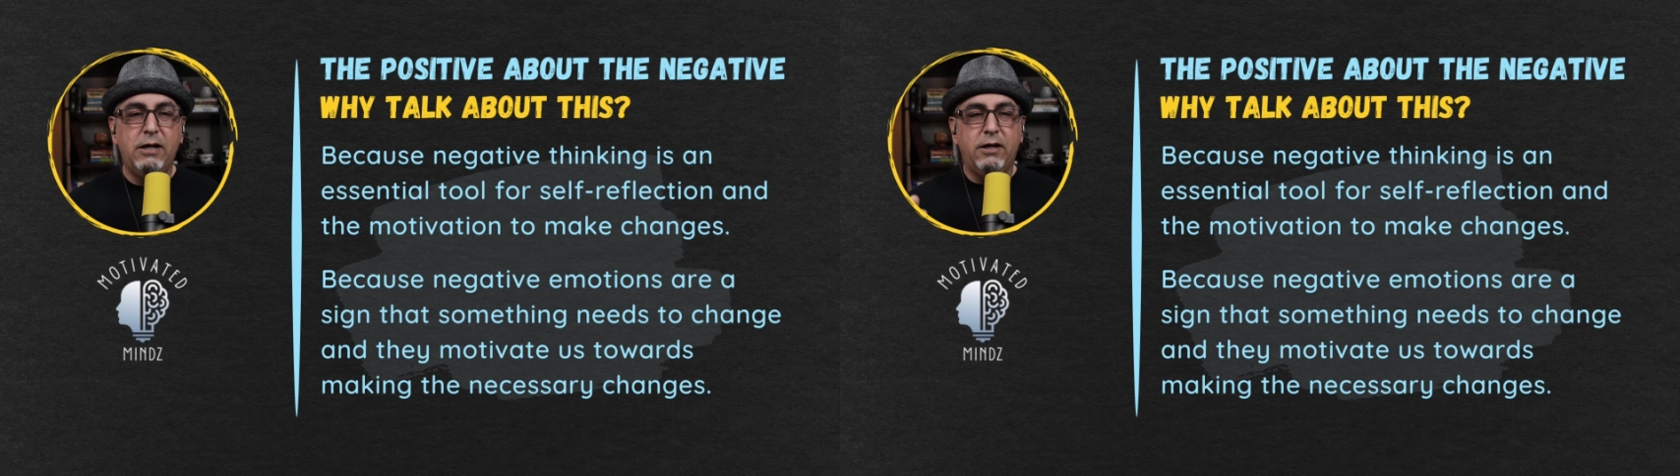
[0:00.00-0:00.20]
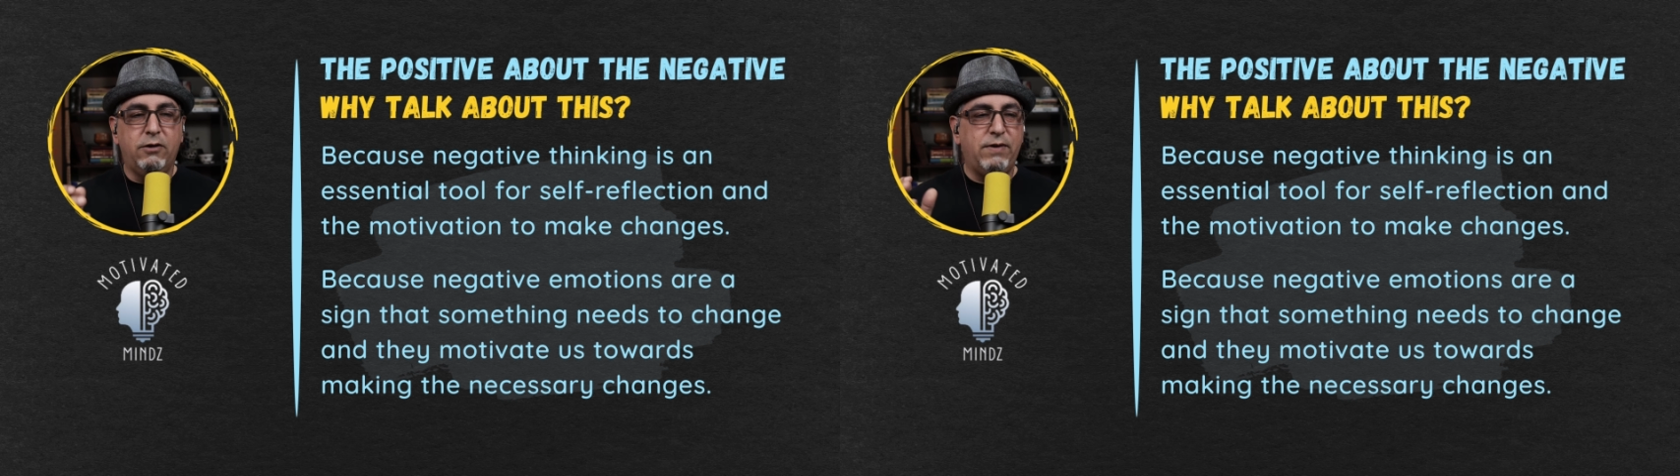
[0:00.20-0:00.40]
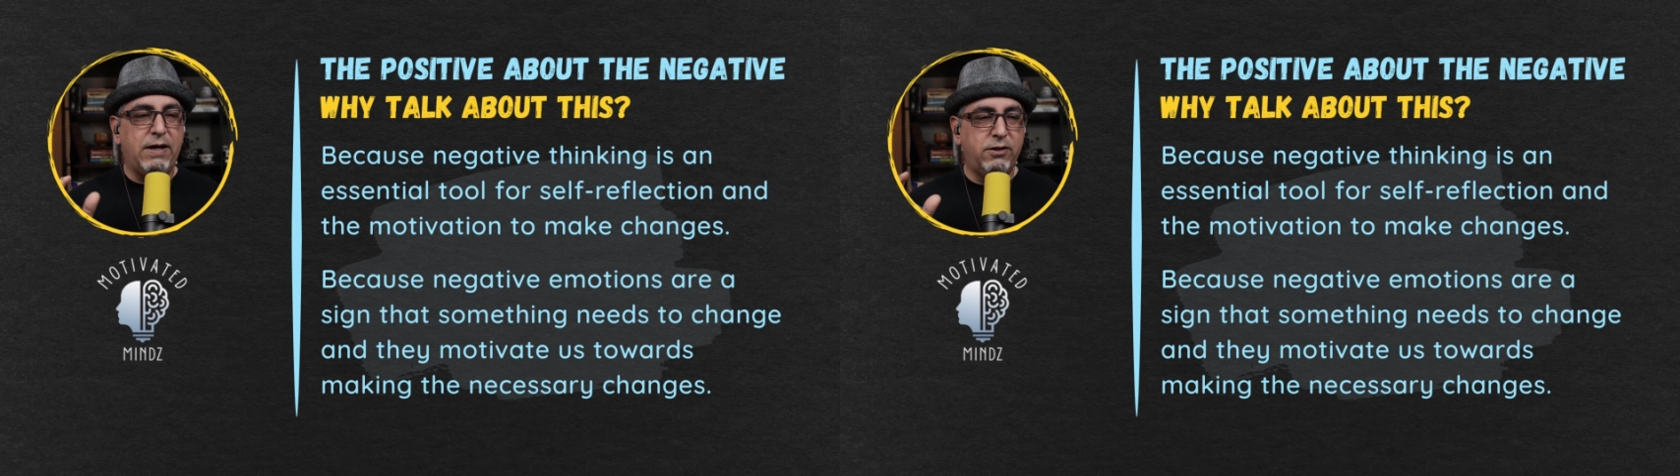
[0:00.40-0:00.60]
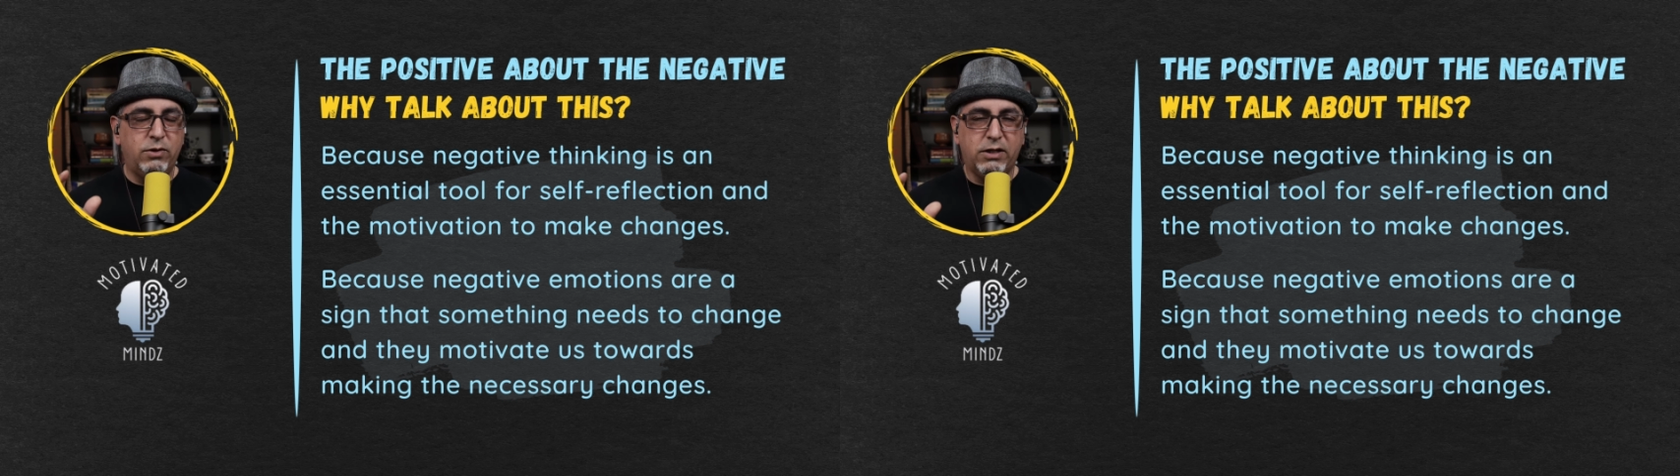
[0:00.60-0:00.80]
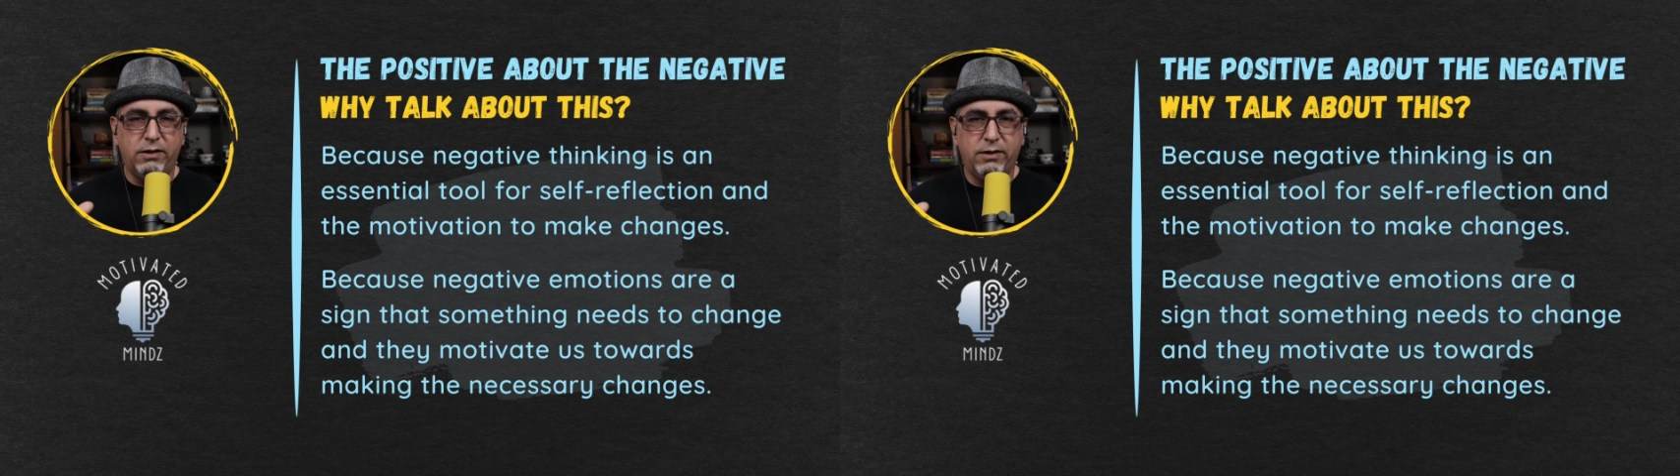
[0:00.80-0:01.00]
In fact, you know what
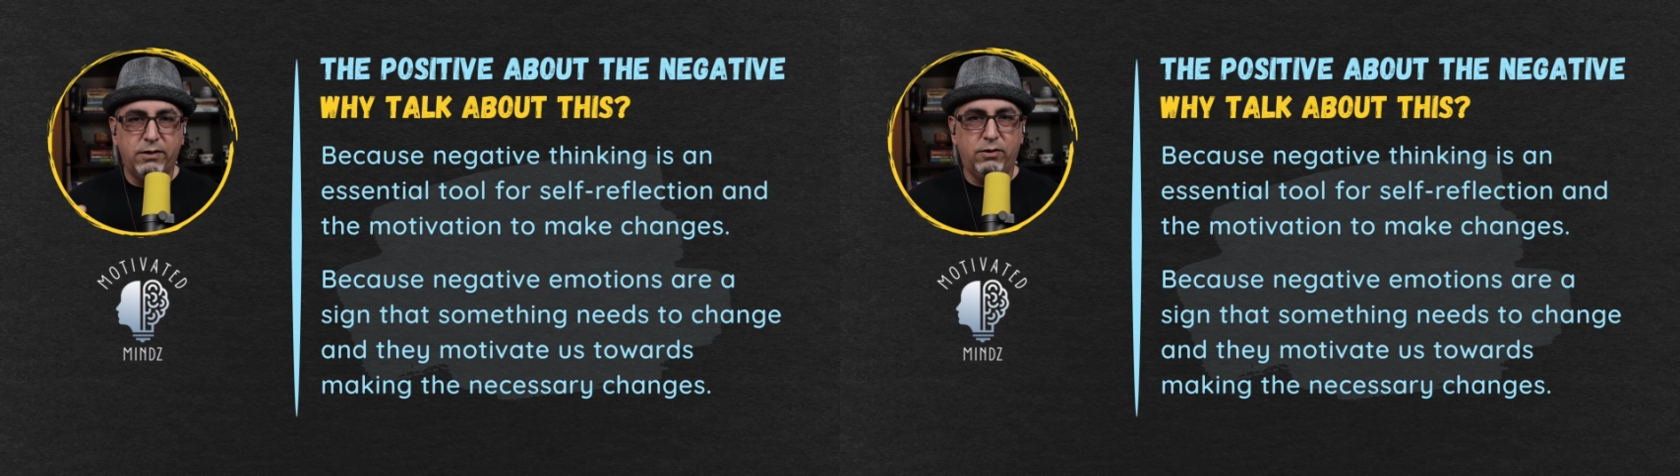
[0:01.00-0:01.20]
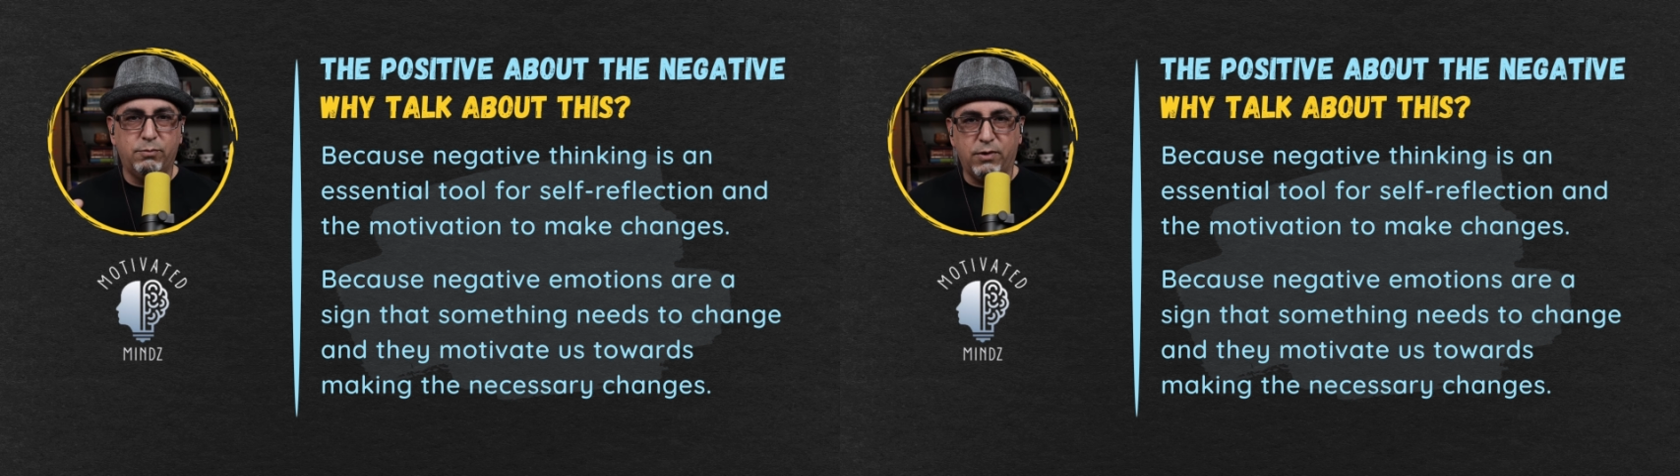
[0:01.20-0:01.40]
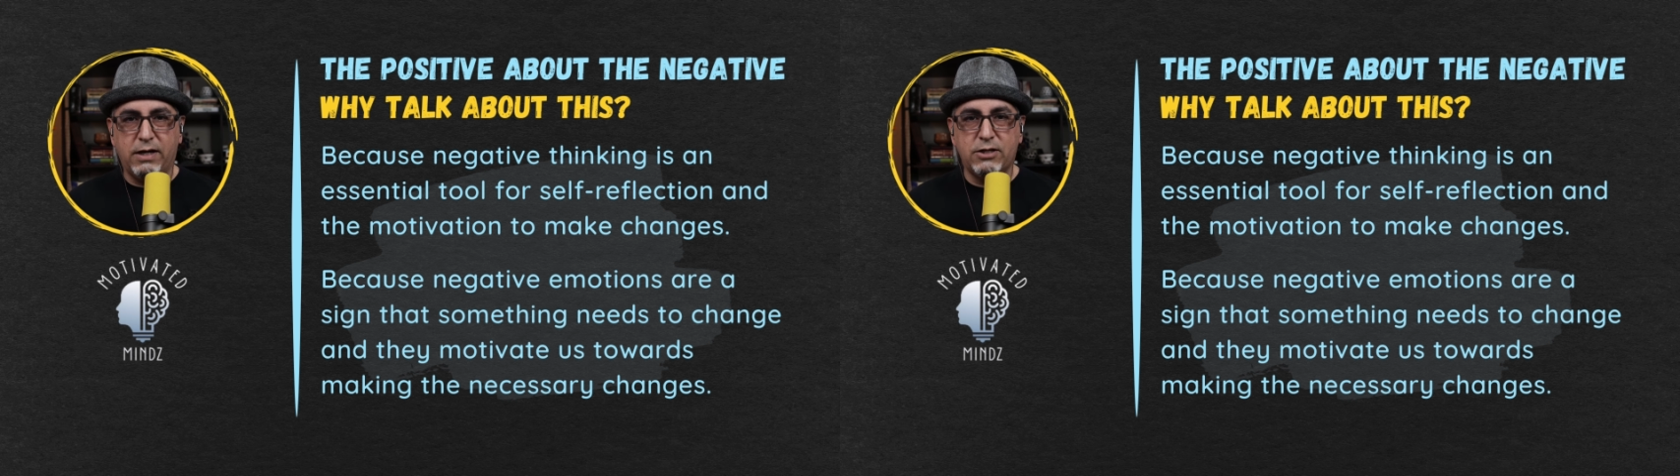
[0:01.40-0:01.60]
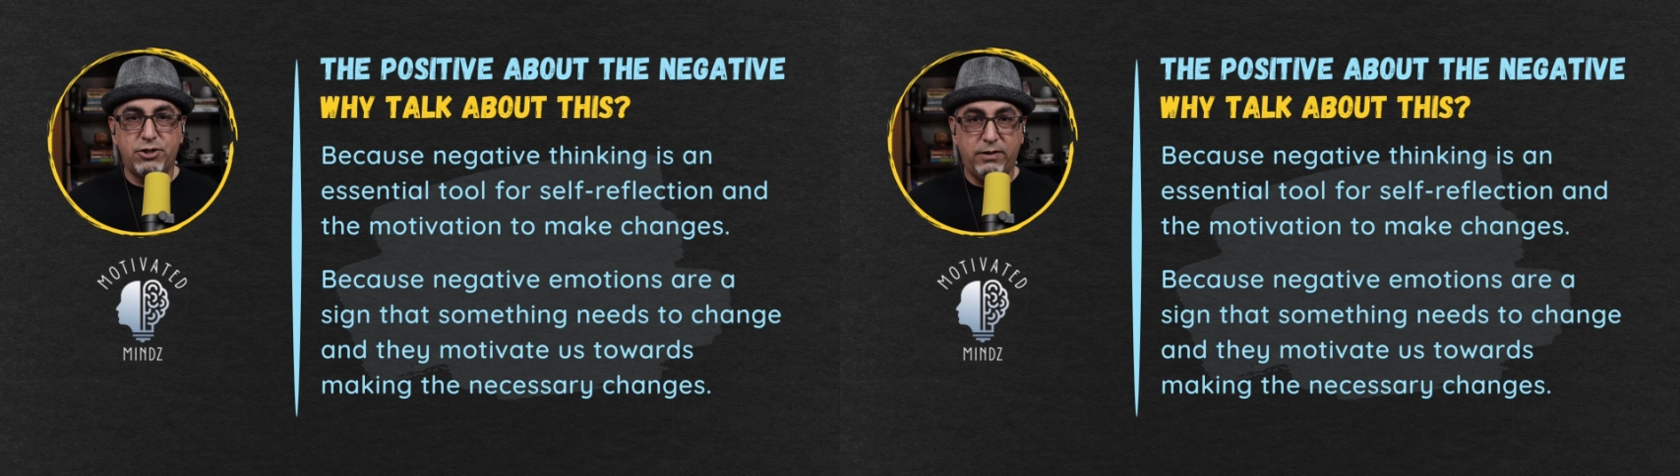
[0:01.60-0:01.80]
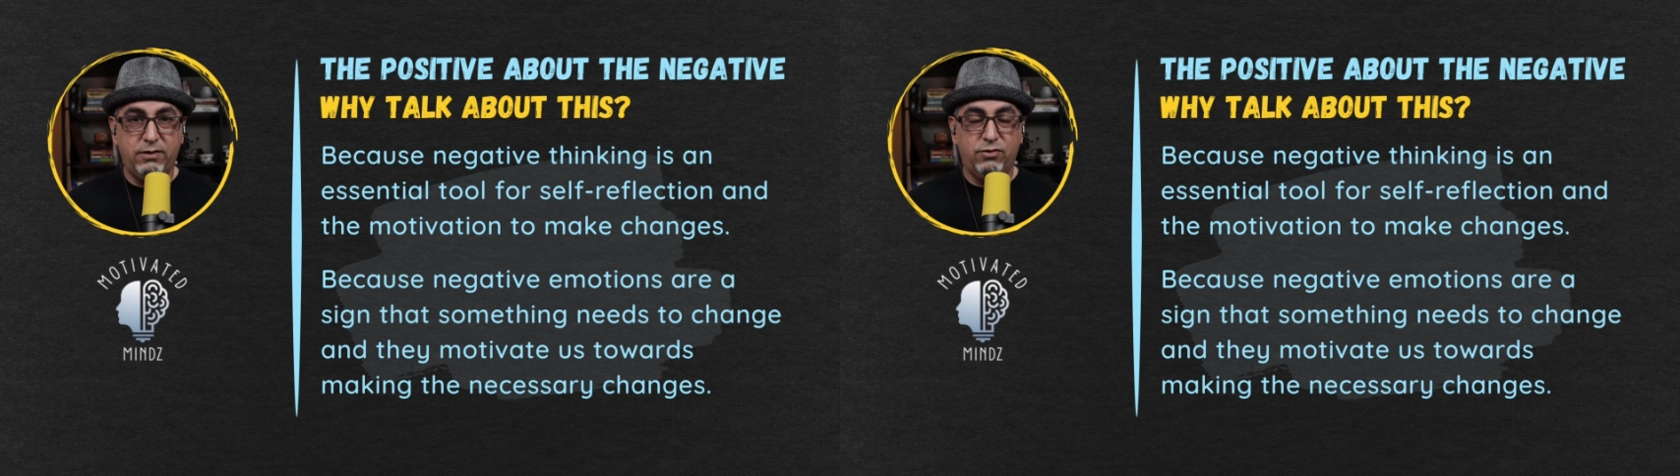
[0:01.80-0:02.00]
clinical depression
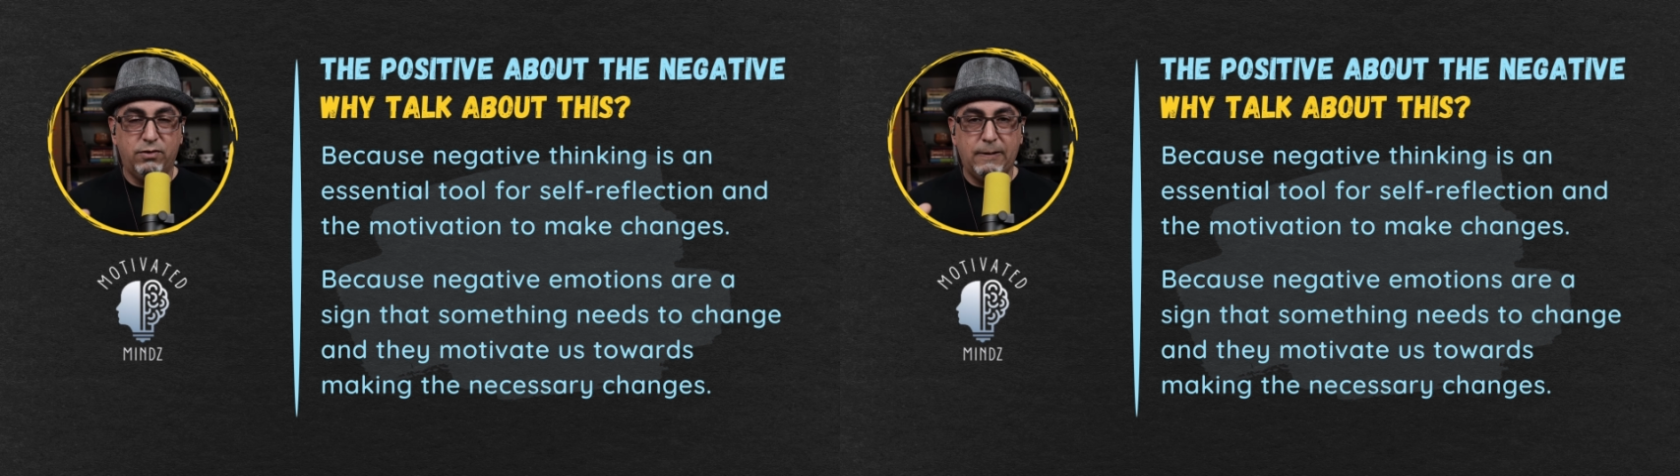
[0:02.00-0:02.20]
is?